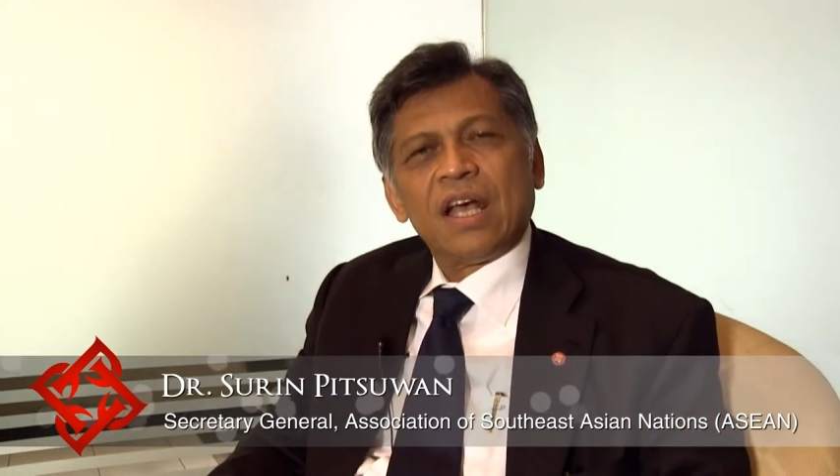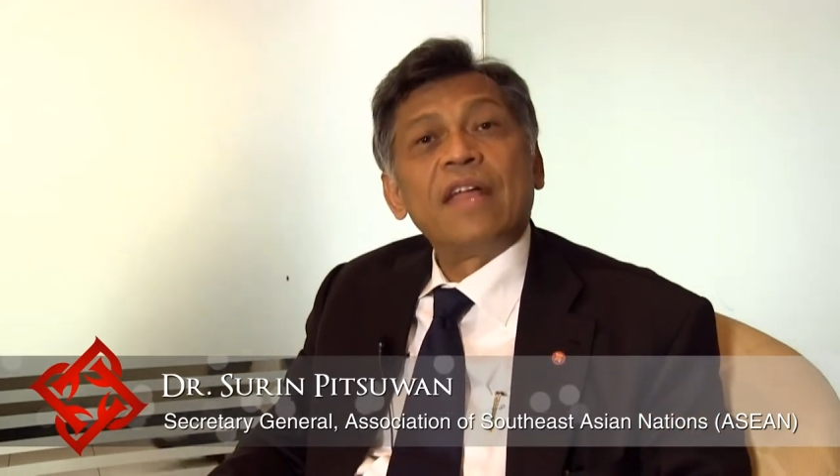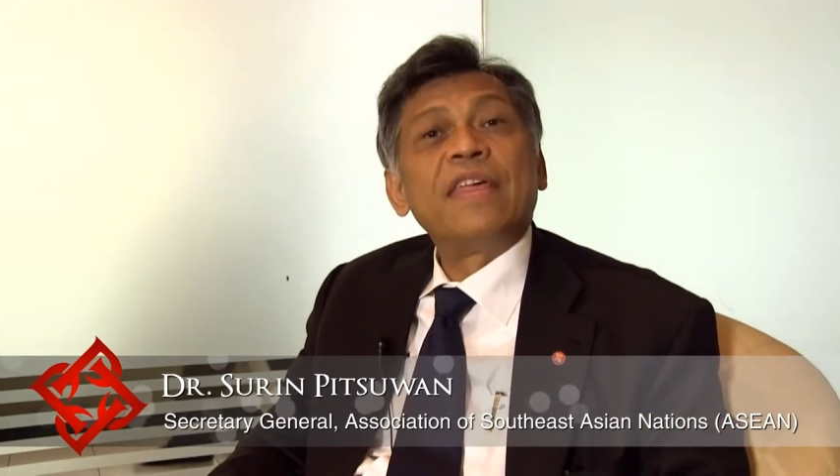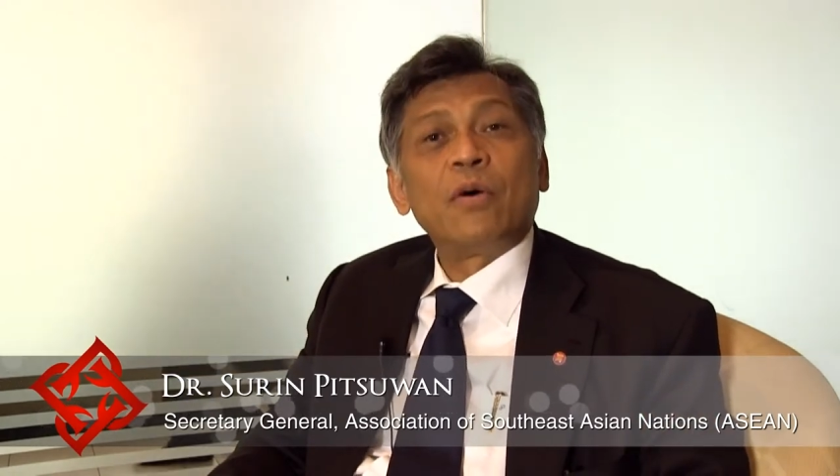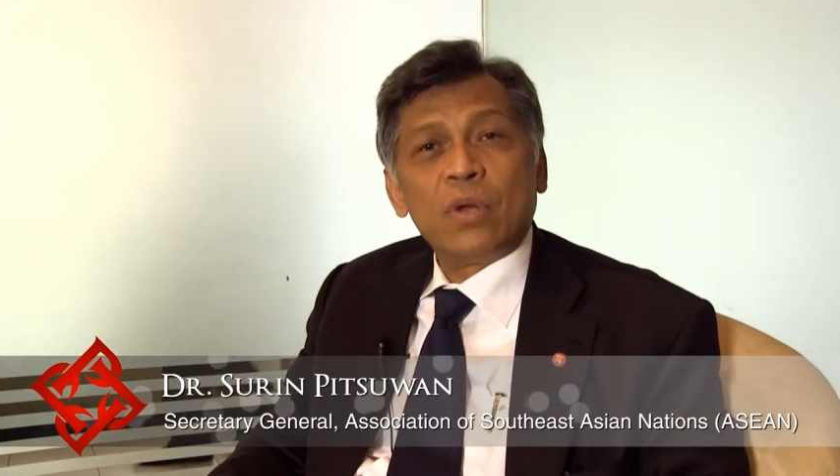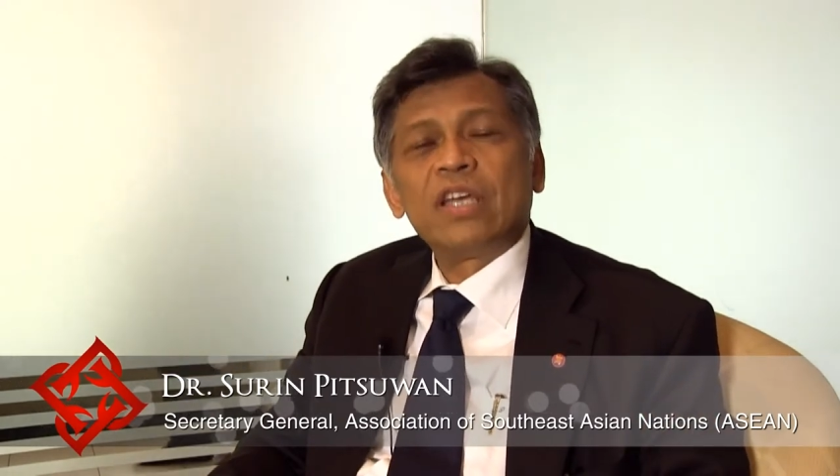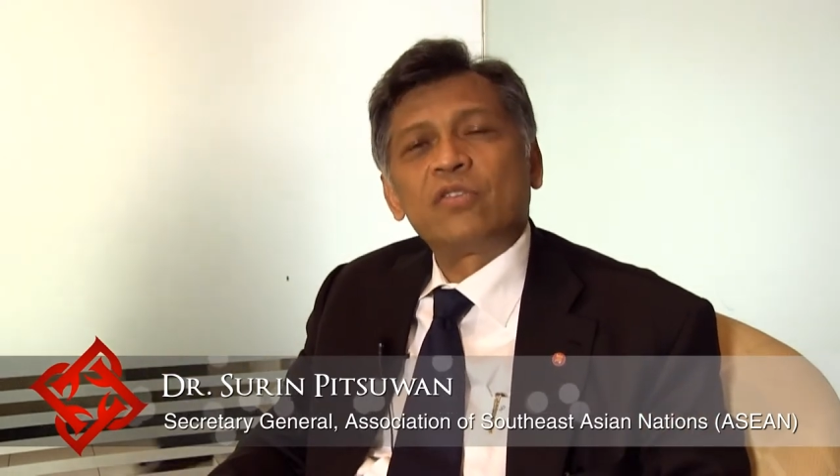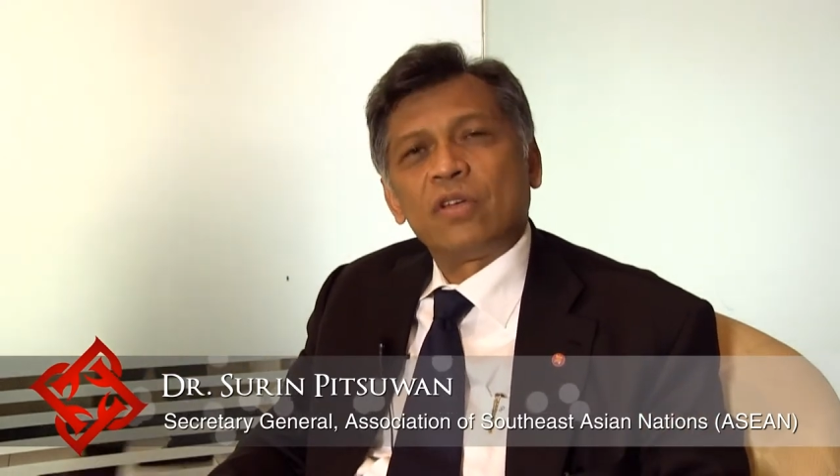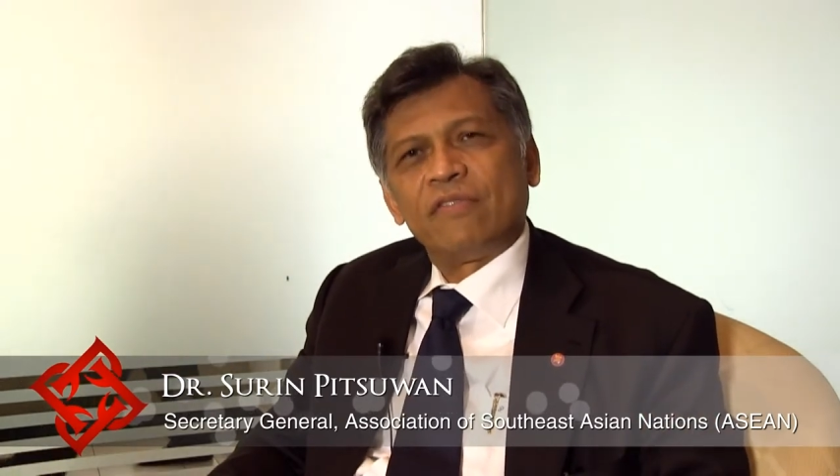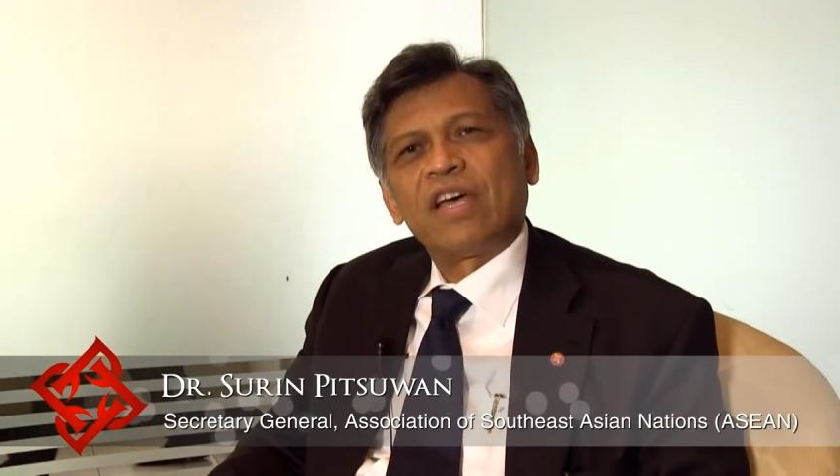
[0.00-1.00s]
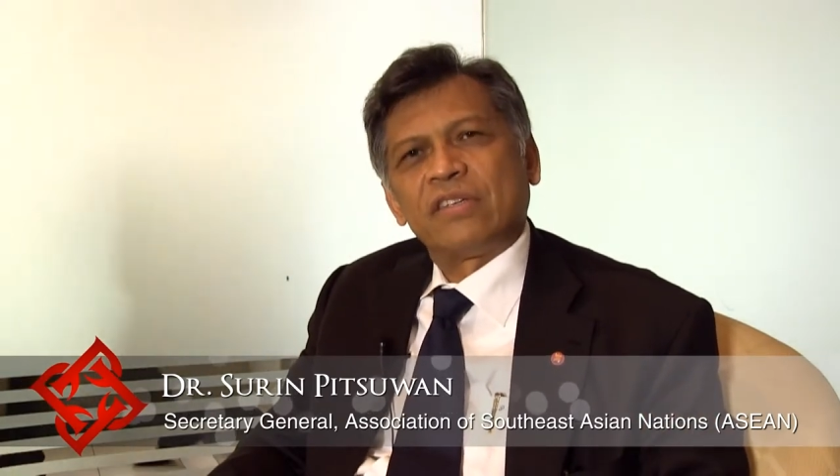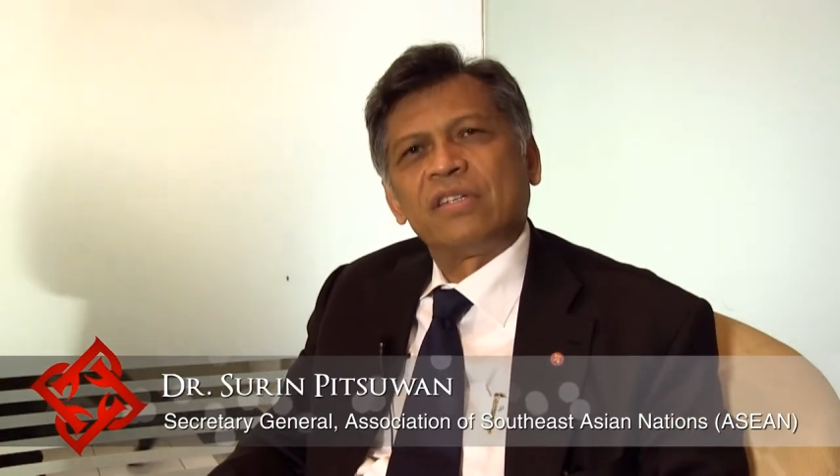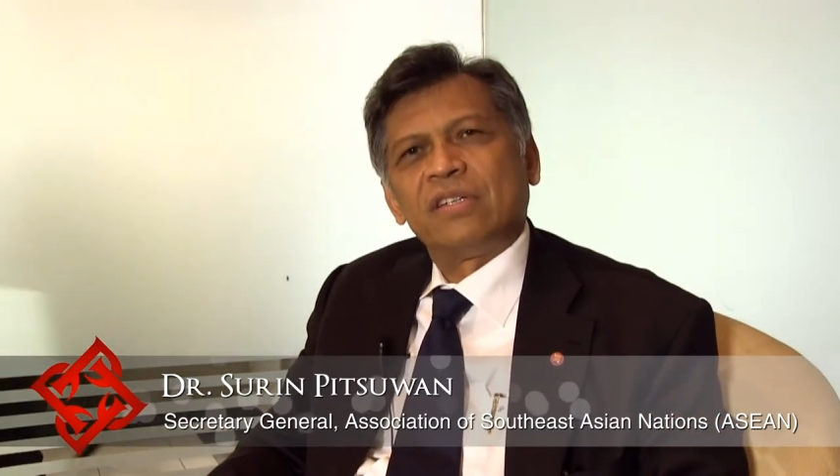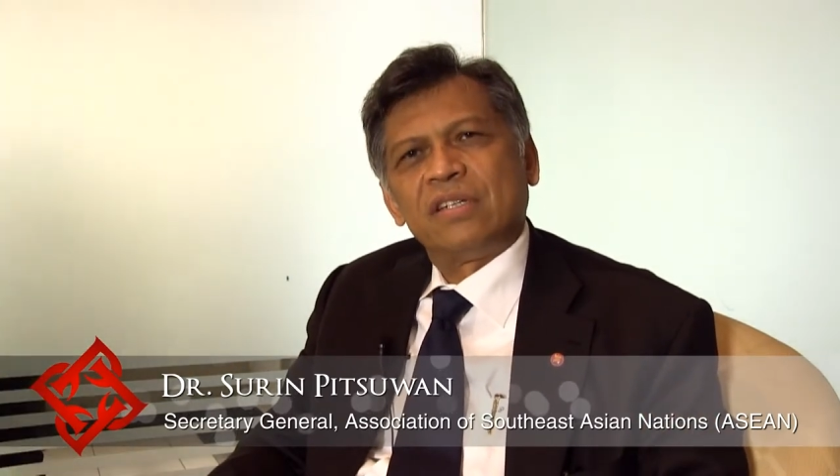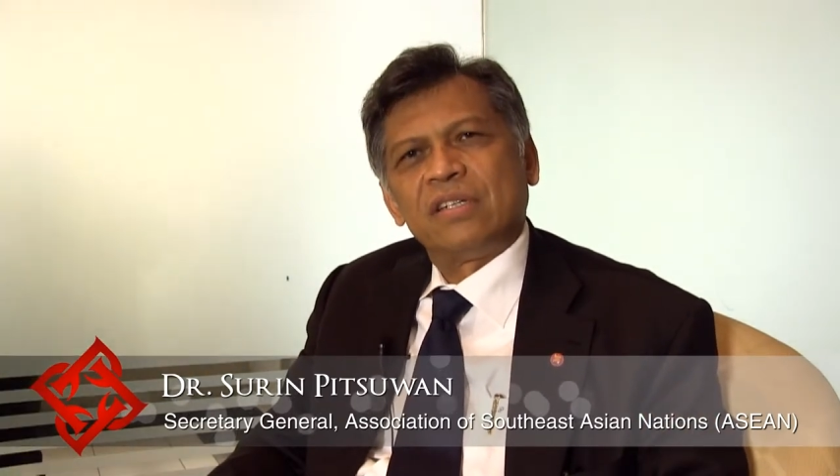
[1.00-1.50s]
and they are willing to
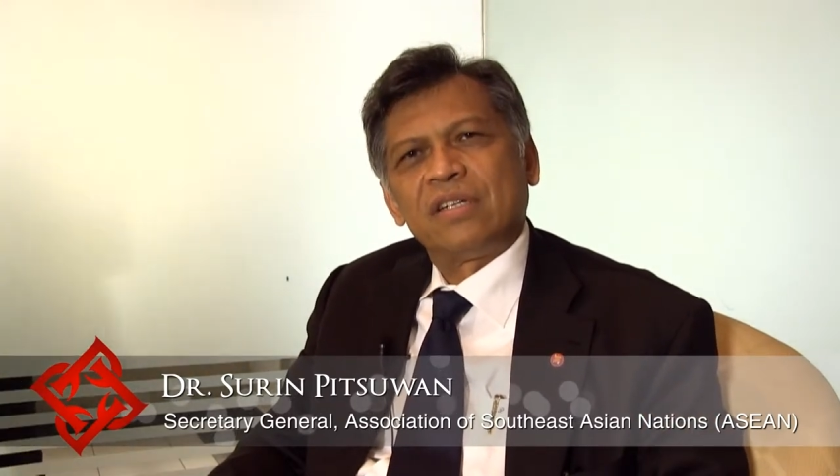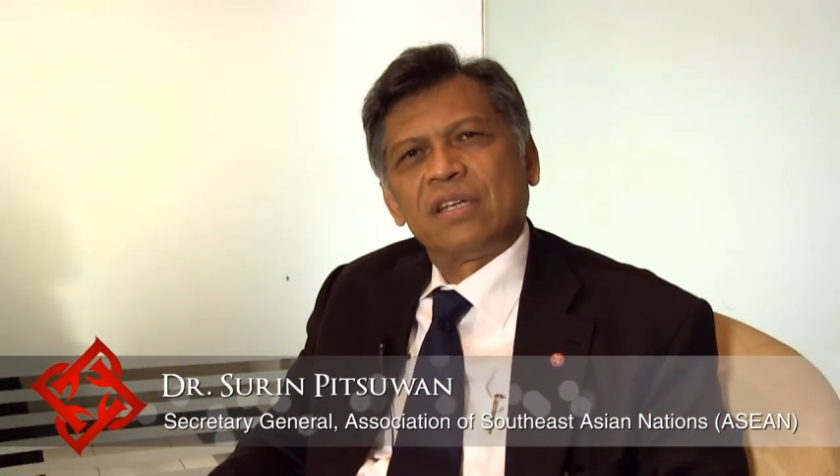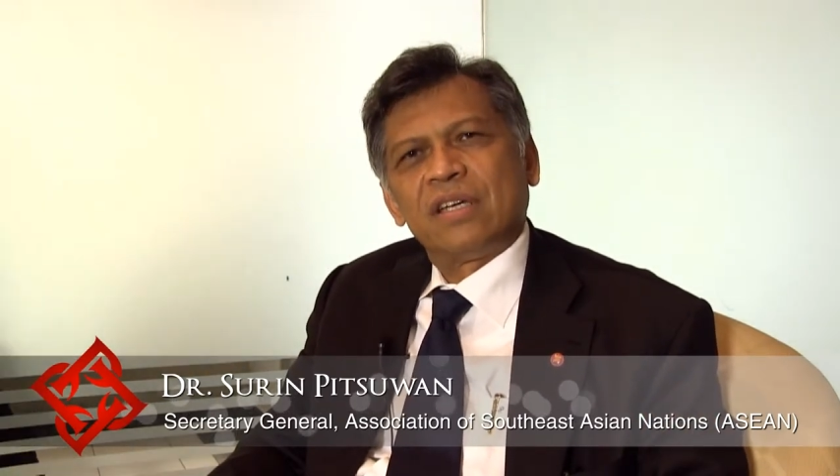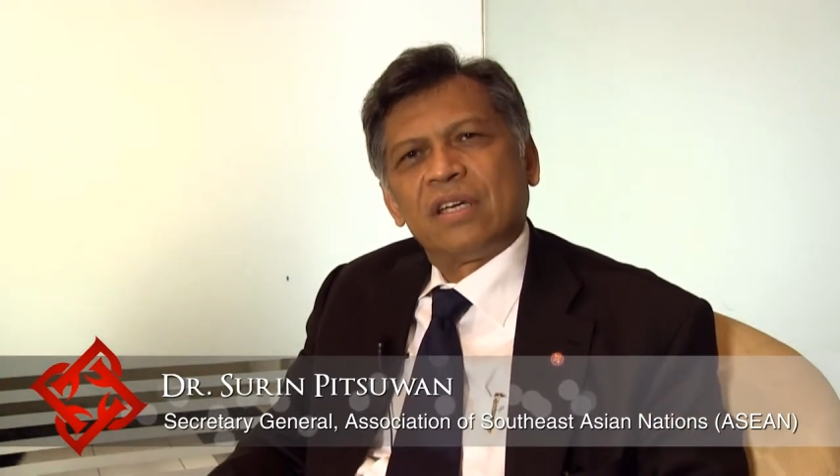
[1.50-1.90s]
invest.